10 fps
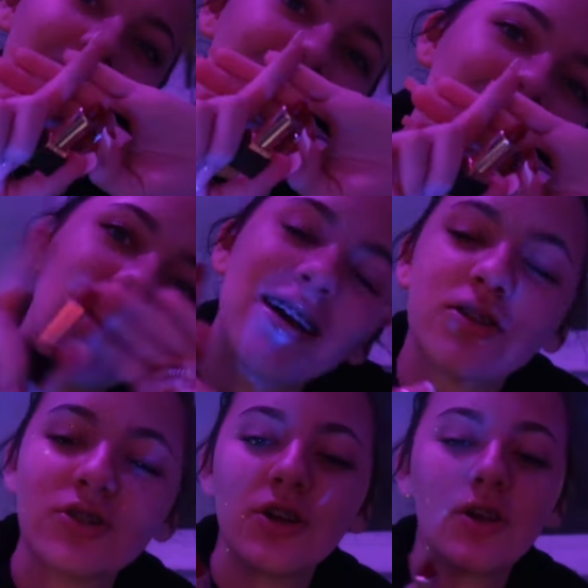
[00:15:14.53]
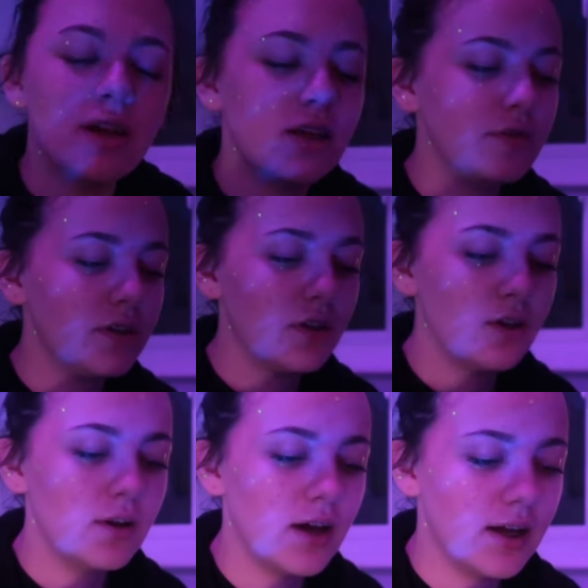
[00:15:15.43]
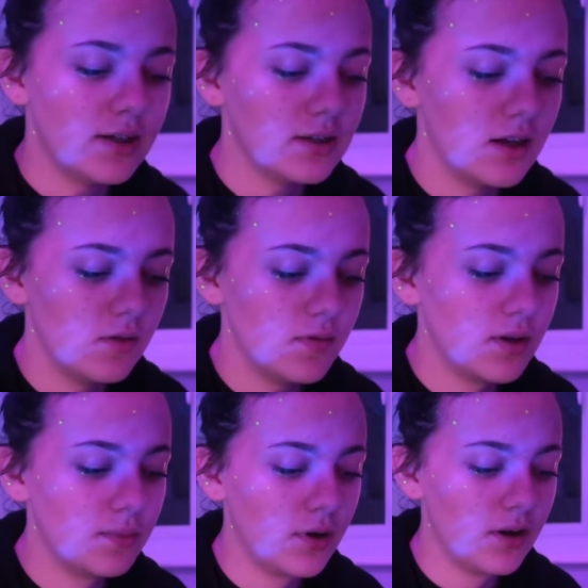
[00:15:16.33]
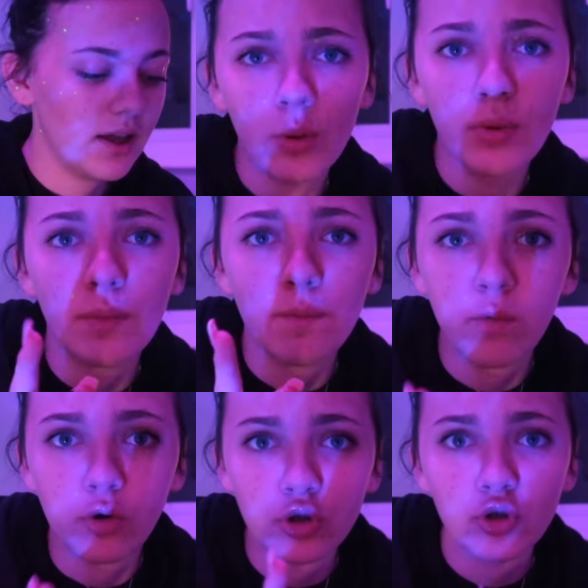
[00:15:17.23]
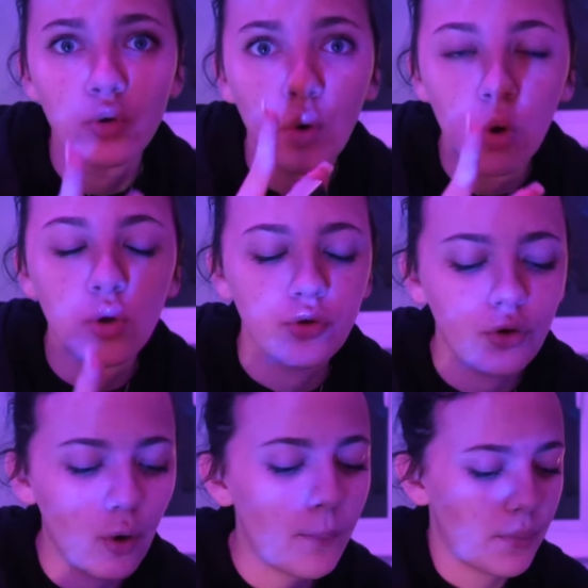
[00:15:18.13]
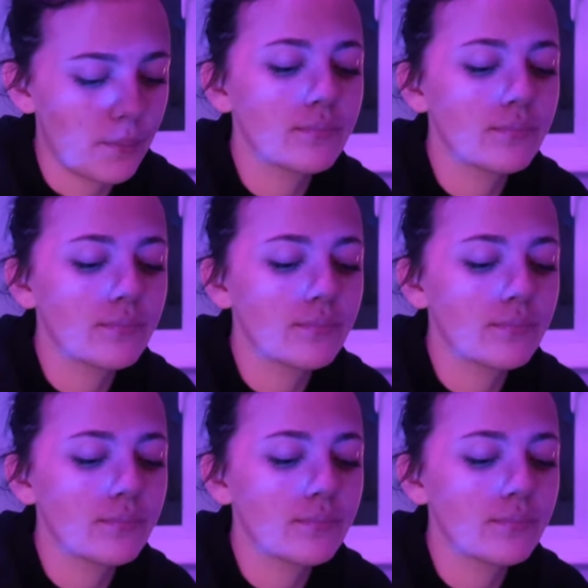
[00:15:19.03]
yeah, so it's really cute and I love it, but yeah, copium for sure on top.